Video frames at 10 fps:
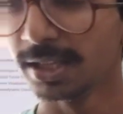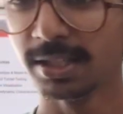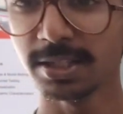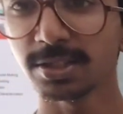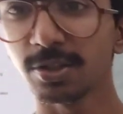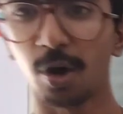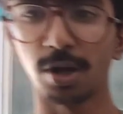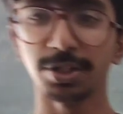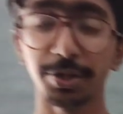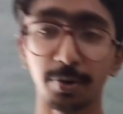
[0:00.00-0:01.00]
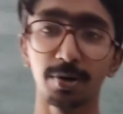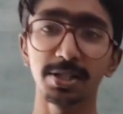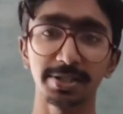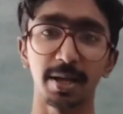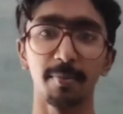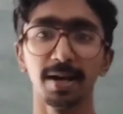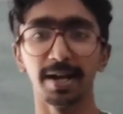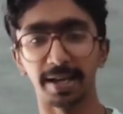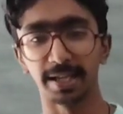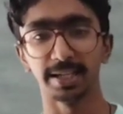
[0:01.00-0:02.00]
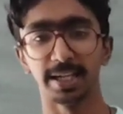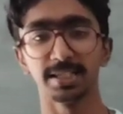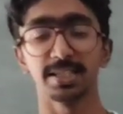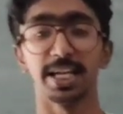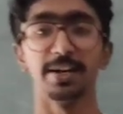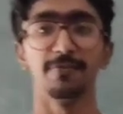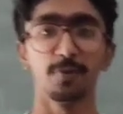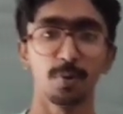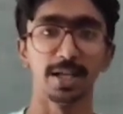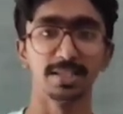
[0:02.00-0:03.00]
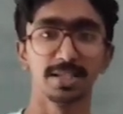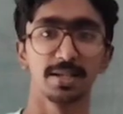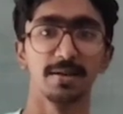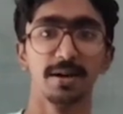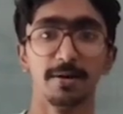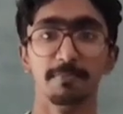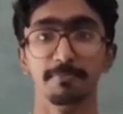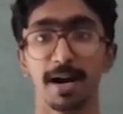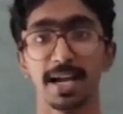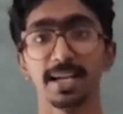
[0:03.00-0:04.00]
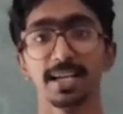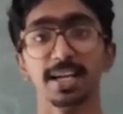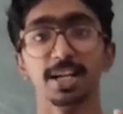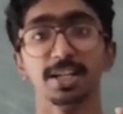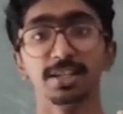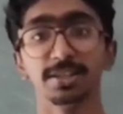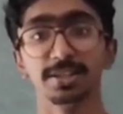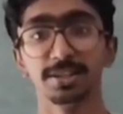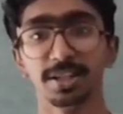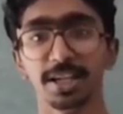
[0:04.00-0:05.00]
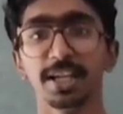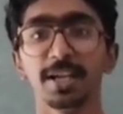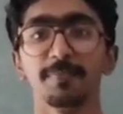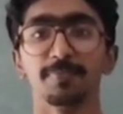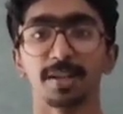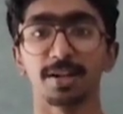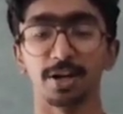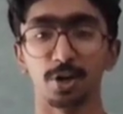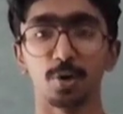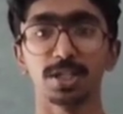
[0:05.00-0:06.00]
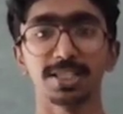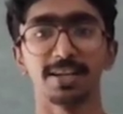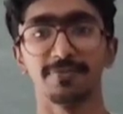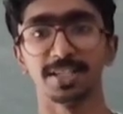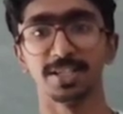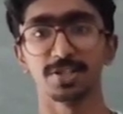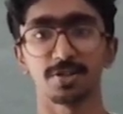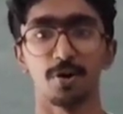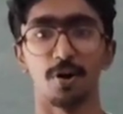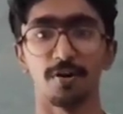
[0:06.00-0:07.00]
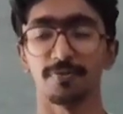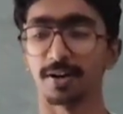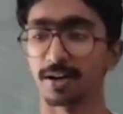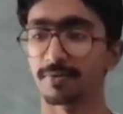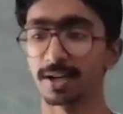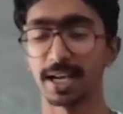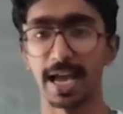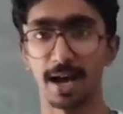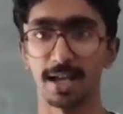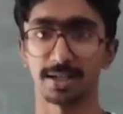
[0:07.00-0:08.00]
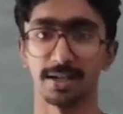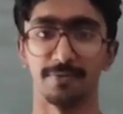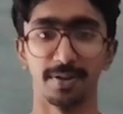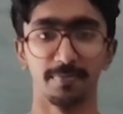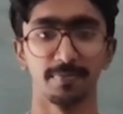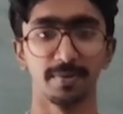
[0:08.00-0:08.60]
This longitudinal stability is influenced by three control surfaces of our aircraft,